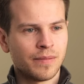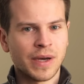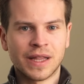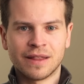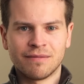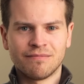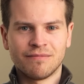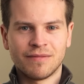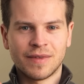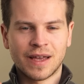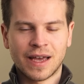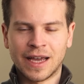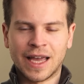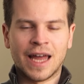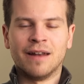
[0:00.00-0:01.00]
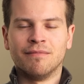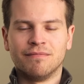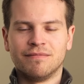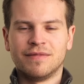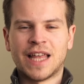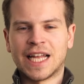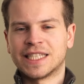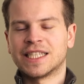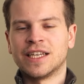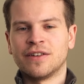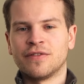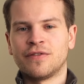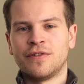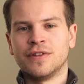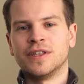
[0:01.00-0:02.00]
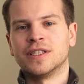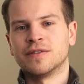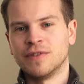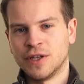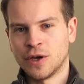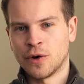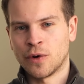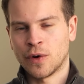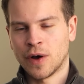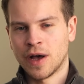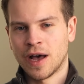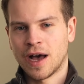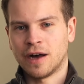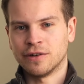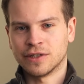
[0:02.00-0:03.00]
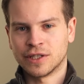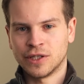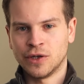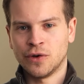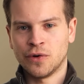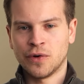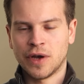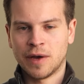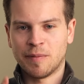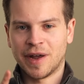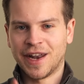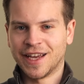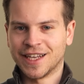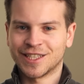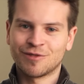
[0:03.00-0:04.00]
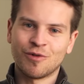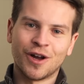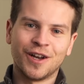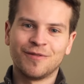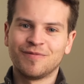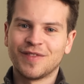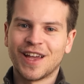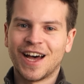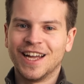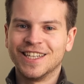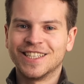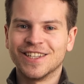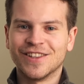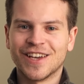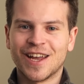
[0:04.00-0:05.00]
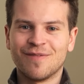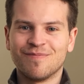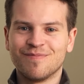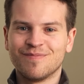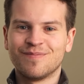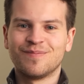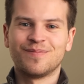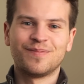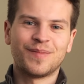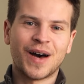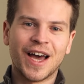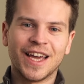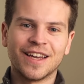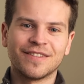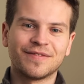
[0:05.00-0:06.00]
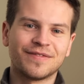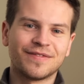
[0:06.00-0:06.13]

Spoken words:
But again, that's it for this video. I'll see you in my next one. Until then, bye.